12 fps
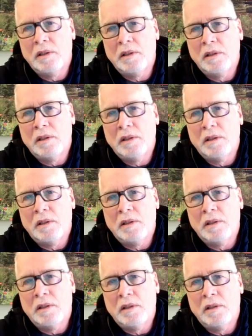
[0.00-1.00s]

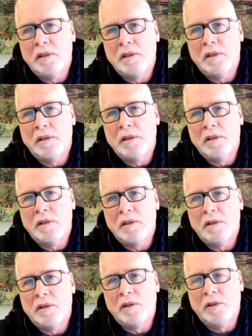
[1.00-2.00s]

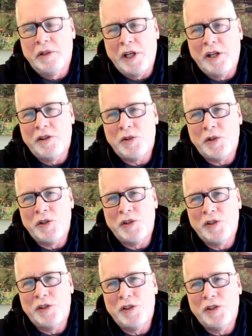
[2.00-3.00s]

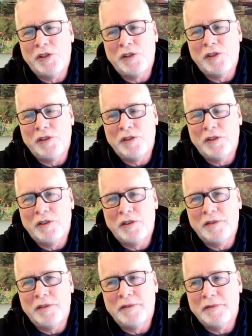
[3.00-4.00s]

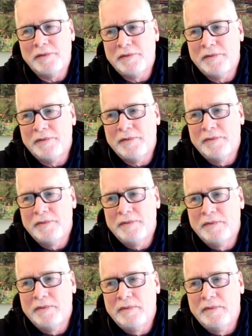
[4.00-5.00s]

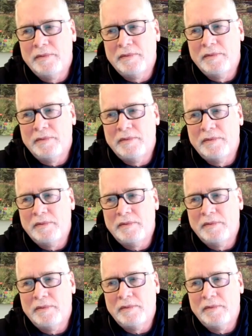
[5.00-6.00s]

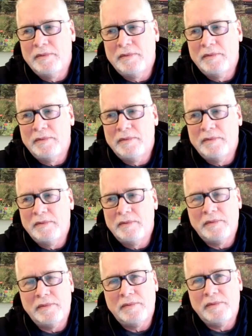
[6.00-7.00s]

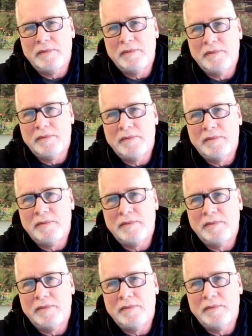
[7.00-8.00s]
The person shown says nothing.